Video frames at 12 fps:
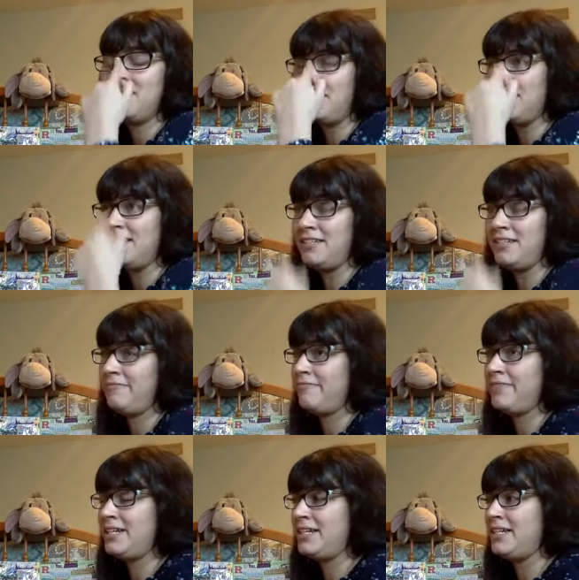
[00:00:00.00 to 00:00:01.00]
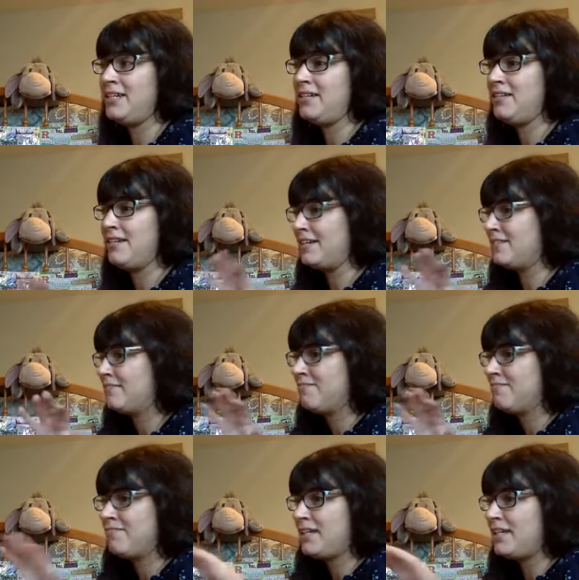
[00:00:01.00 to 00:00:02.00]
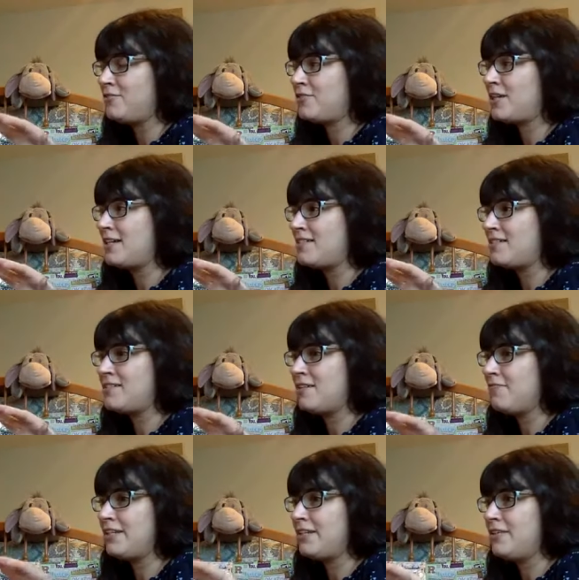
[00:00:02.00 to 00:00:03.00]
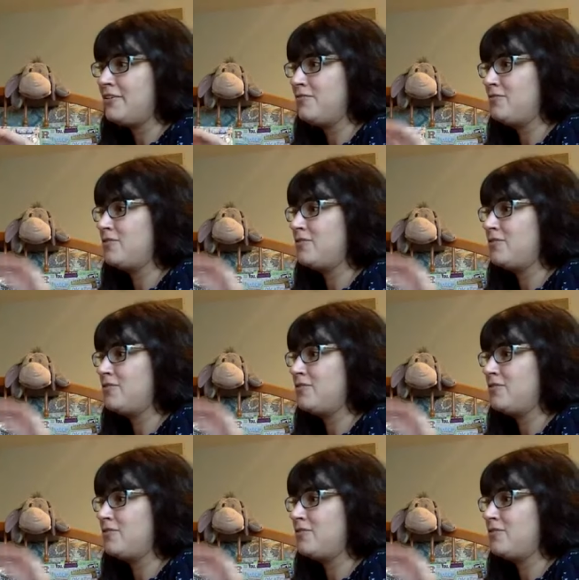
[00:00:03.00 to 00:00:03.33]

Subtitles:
like in shots and stuff on the news.